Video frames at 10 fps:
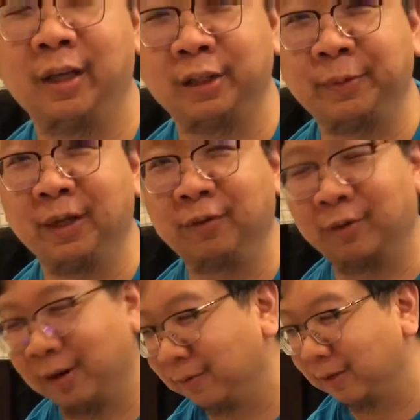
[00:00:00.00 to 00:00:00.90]
H.P.
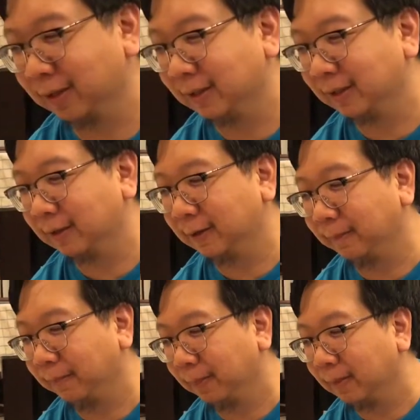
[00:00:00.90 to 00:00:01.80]
Lovecraft.
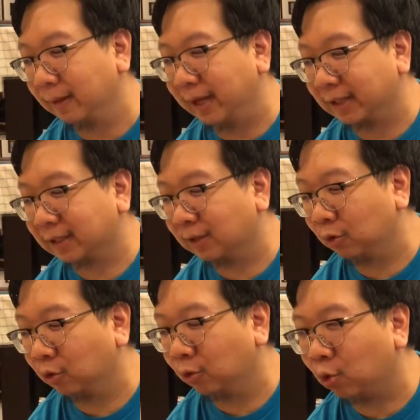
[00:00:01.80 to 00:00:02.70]
It's a
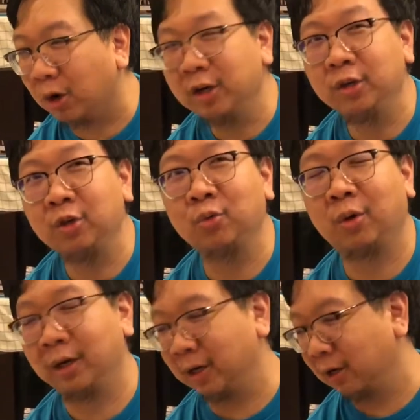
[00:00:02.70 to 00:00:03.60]

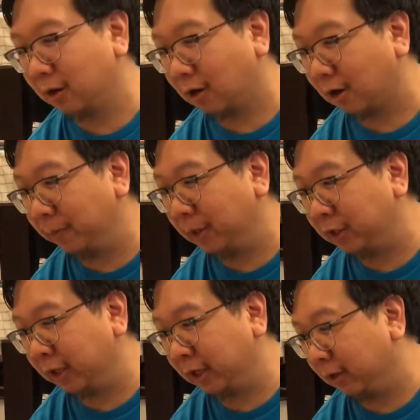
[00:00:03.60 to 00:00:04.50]
one-to-one
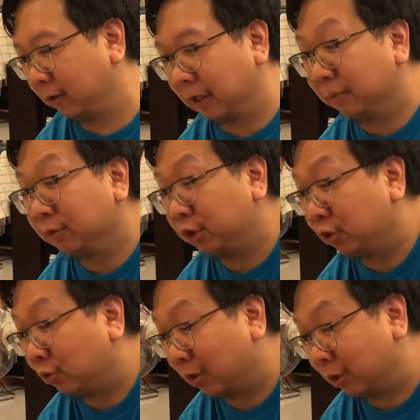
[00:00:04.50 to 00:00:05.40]
RPG,
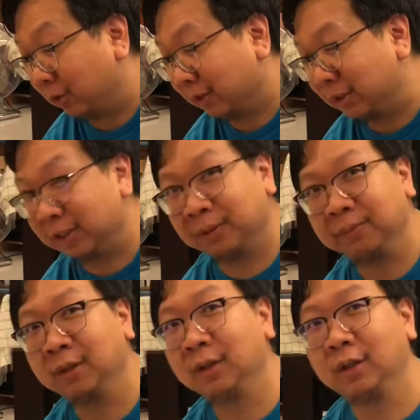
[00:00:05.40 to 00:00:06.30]
gumshoe one-to-one system,